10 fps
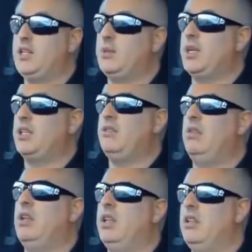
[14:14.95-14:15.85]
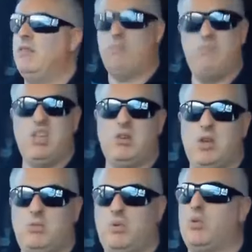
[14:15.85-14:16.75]
So we're making
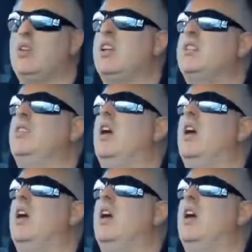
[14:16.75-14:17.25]
good progress